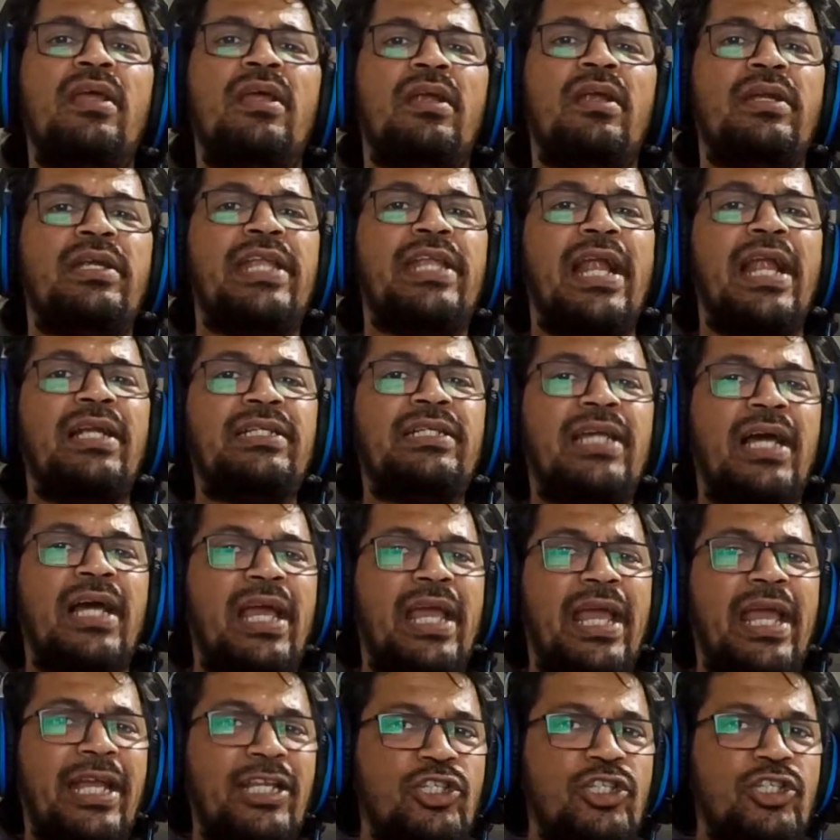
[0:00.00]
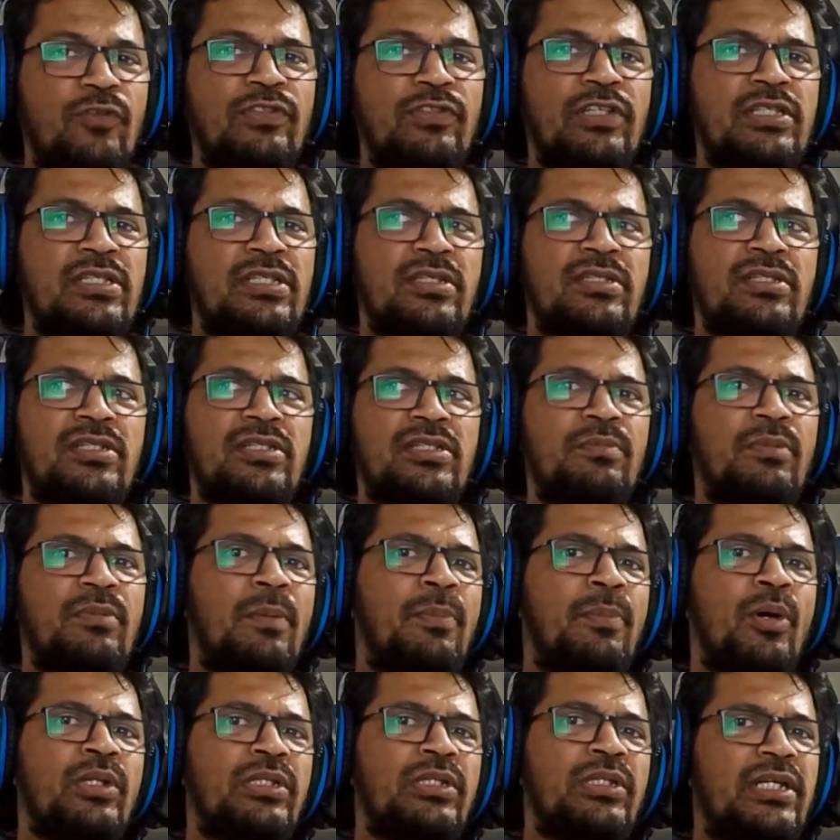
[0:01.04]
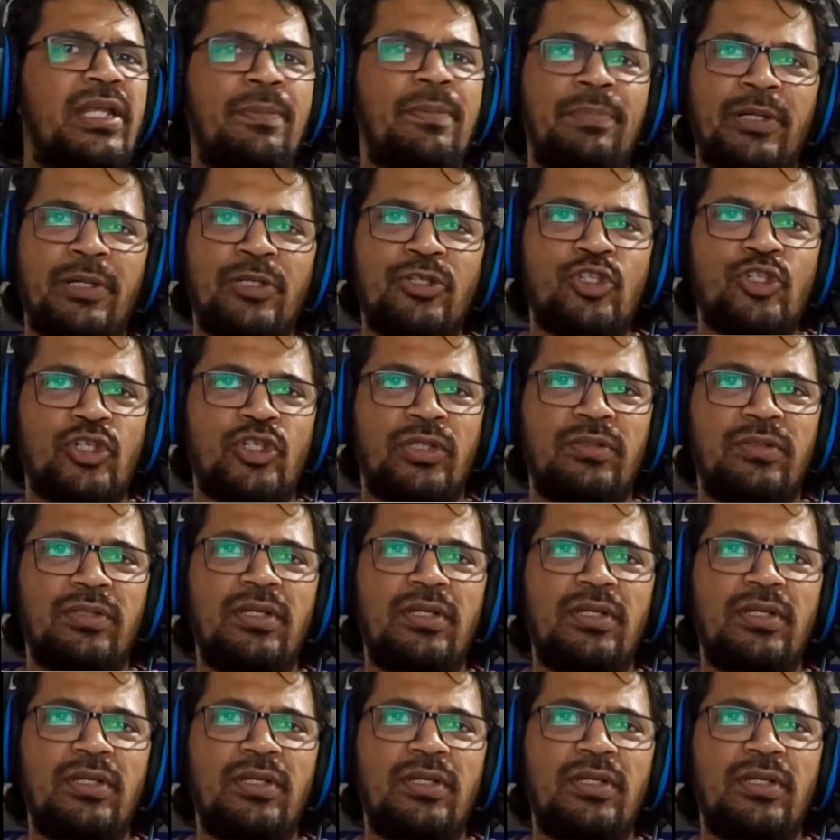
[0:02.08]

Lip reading: delta H of the system upon the temperature.